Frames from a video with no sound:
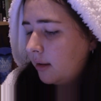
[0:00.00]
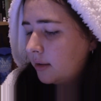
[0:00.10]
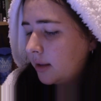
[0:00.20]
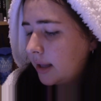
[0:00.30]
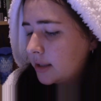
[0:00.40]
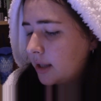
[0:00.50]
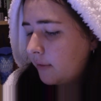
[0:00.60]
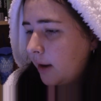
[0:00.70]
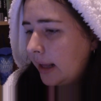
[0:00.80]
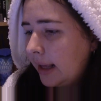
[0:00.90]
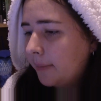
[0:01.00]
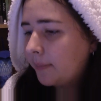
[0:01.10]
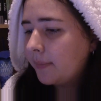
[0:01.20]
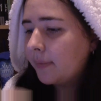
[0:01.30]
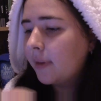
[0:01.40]
So then it's there ready.
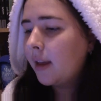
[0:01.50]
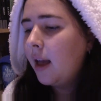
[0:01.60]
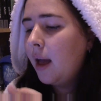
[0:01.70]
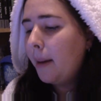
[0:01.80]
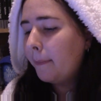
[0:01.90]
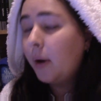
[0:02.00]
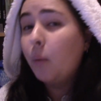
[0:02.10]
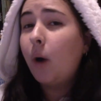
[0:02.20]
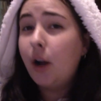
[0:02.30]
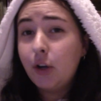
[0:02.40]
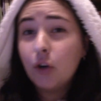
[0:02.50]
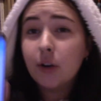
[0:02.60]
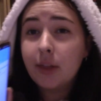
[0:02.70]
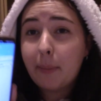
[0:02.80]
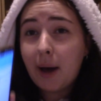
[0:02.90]
But when
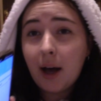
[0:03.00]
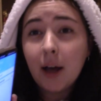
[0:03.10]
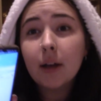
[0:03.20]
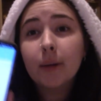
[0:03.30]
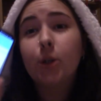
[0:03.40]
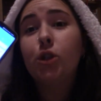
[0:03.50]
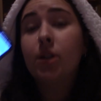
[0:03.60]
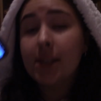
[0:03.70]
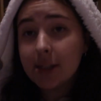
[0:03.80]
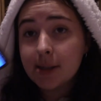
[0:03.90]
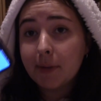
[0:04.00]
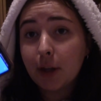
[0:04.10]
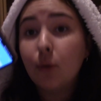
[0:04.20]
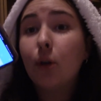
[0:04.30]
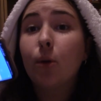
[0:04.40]
you're in the park, because this is
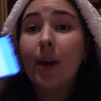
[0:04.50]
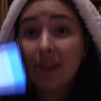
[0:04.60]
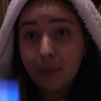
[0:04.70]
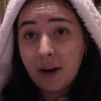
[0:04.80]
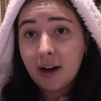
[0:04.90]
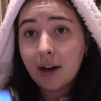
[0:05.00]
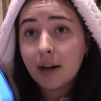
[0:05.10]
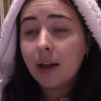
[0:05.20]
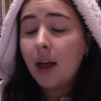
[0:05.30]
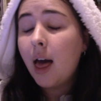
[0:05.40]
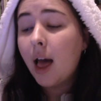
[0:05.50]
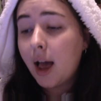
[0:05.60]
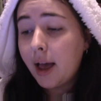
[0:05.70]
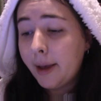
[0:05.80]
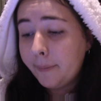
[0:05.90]
something you'll do in the park,
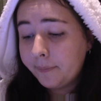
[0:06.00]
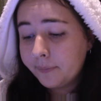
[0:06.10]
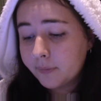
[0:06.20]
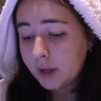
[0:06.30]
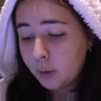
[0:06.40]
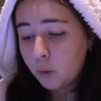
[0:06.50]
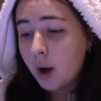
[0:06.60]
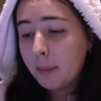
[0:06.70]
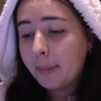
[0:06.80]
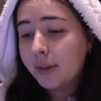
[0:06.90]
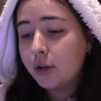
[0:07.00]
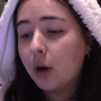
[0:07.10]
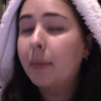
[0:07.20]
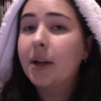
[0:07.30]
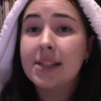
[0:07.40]
it will come up at the
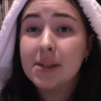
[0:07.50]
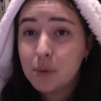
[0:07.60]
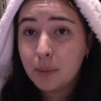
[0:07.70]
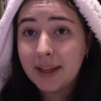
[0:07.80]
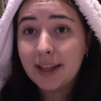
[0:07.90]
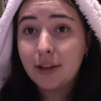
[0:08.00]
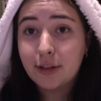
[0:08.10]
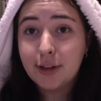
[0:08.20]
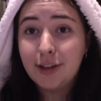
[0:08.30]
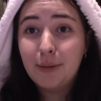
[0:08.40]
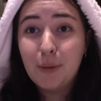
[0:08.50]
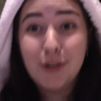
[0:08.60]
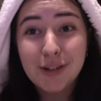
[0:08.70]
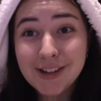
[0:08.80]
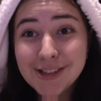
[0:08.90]
top because it will be the
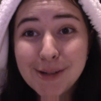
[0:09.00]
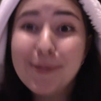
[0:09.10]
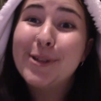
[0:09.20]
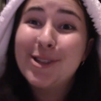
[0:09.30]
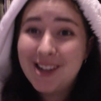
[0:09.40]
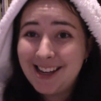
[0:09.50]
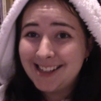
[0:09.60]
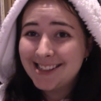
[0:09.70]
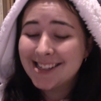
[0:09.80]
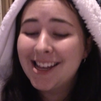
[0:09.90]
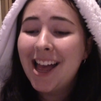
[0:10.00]
one you're nearest to because you're in it.